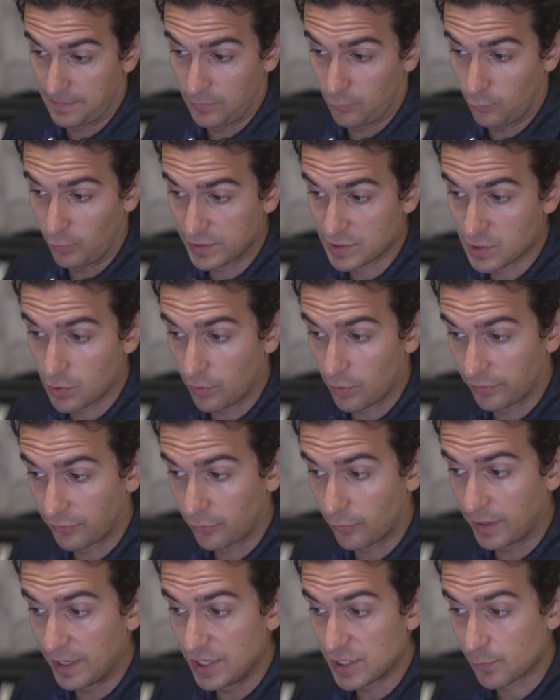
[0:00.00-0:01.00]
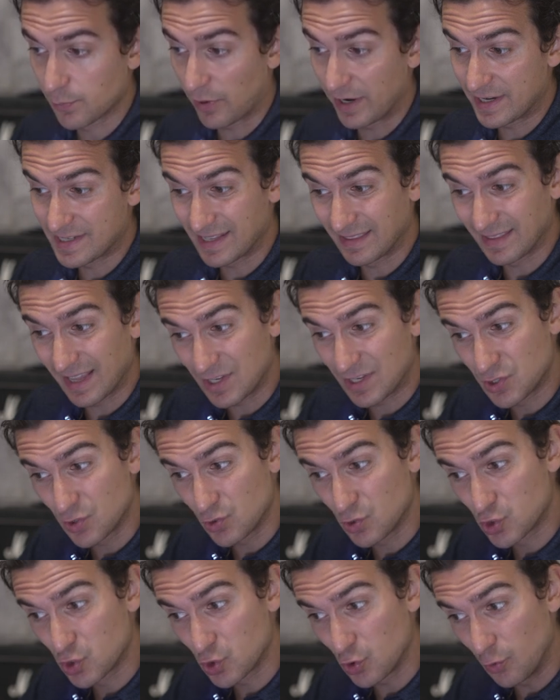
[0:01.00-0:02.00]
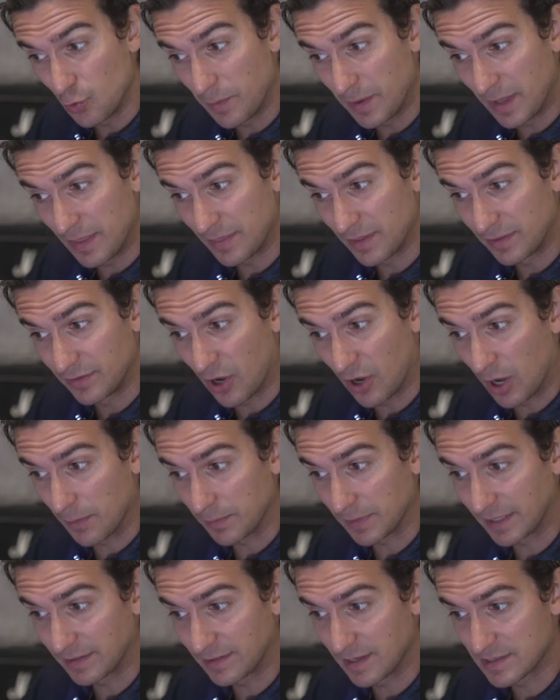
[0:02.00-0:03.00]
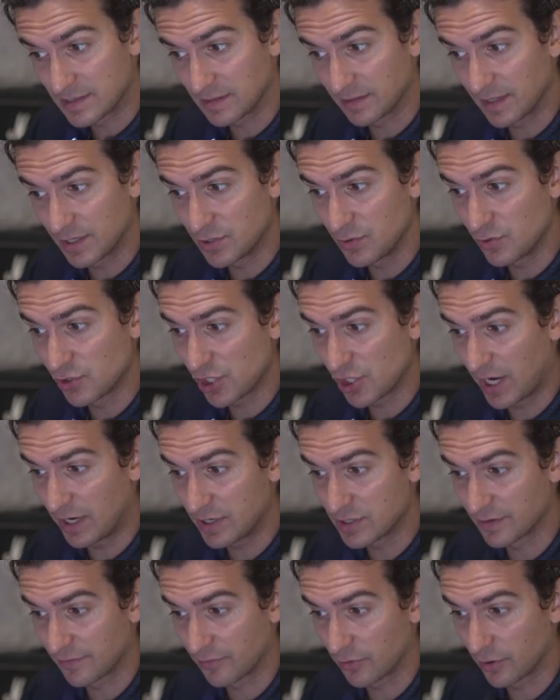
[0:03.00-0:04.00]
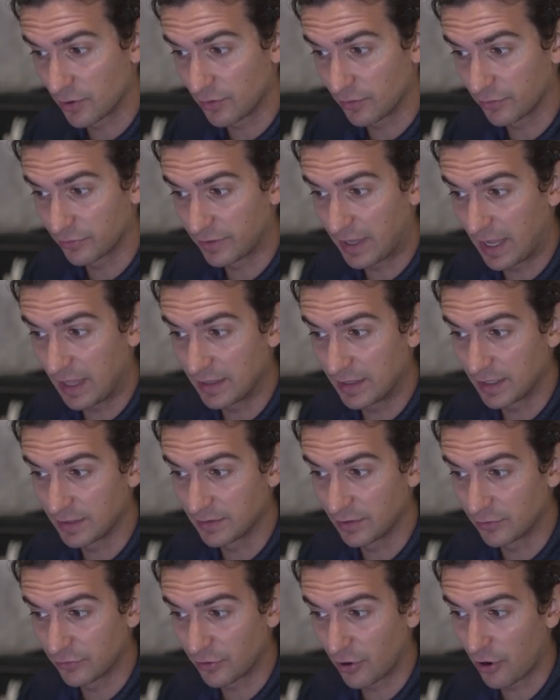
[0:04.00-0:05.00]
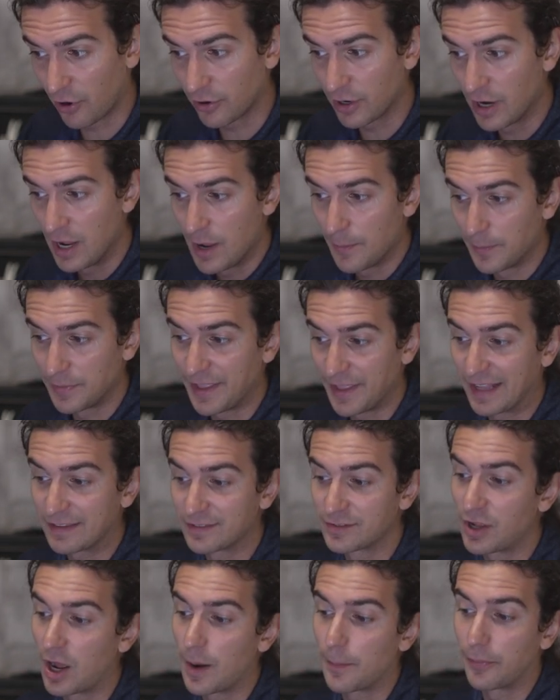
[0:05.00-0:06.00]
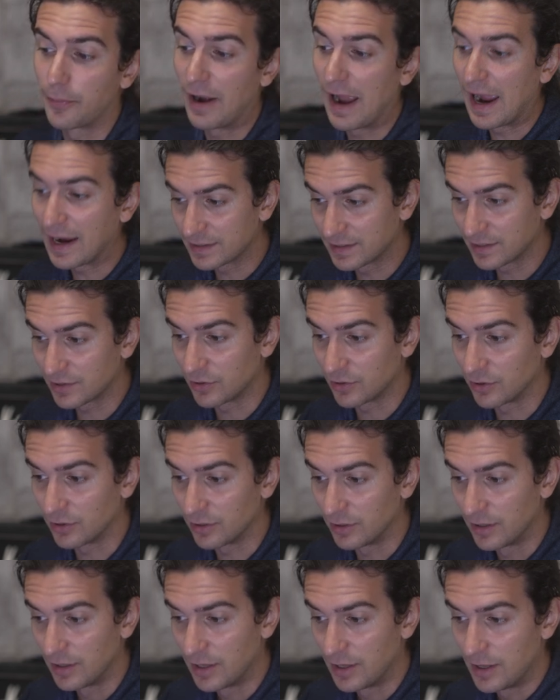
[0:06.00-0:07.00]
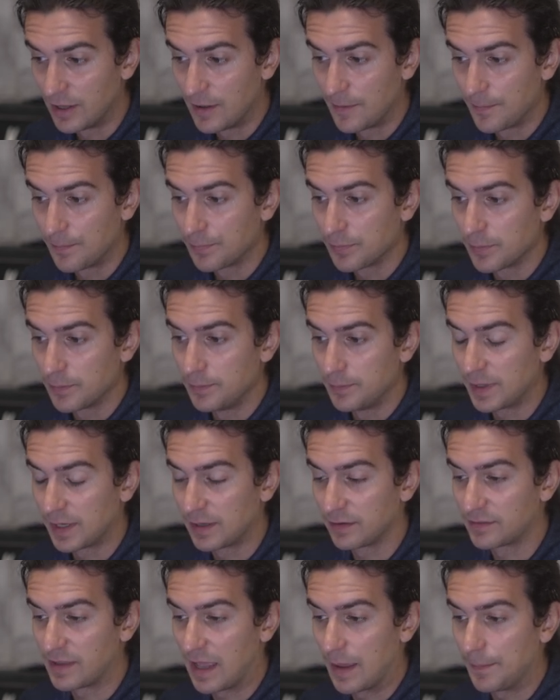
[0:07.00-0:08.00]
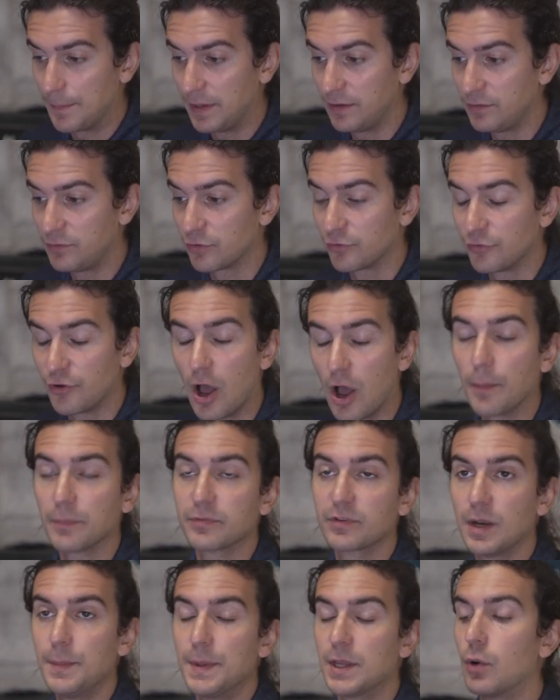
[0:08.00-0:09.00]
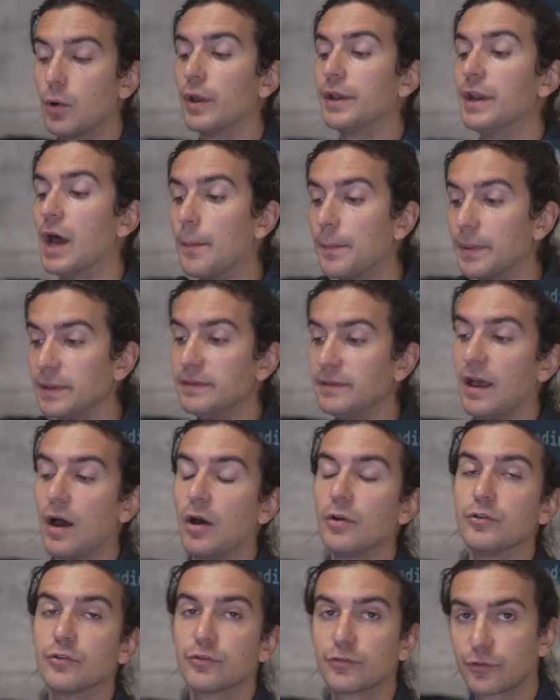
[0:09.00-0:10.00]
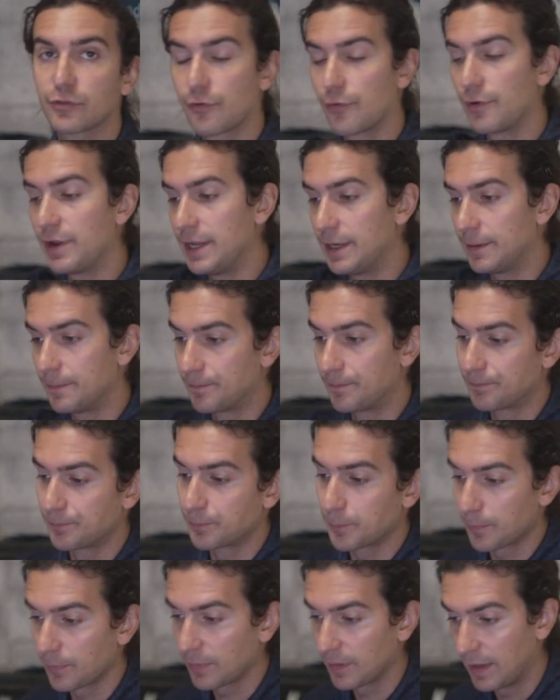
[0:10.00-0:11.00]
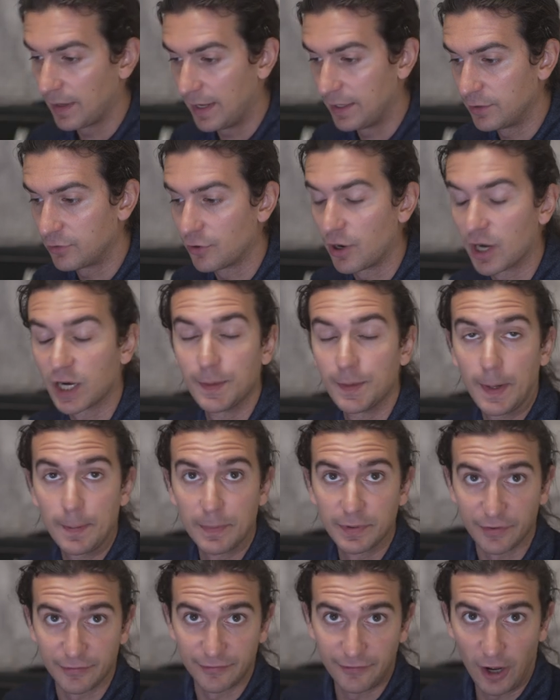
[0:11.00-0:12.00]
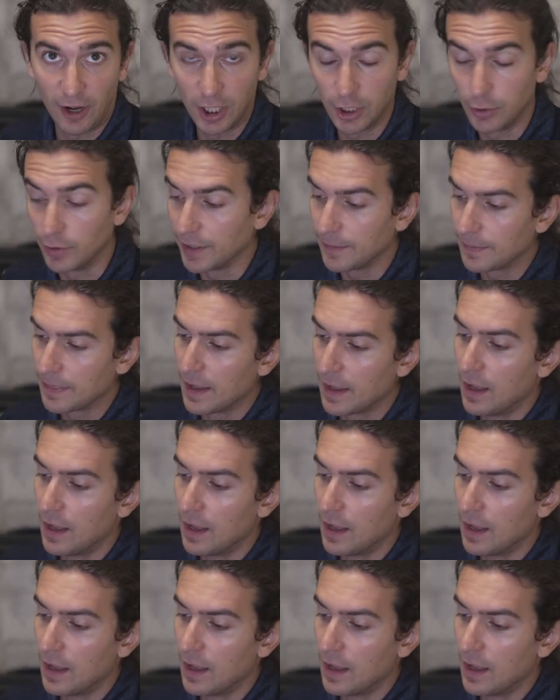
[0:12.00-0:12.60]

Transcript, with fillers: what's going through at each price unless you zoom in the DOM like this, unless you change the vertical scaling of the chart, but that's not practical because that means your DOM is going to be going up and down your screen and you're not going to be able to follow it.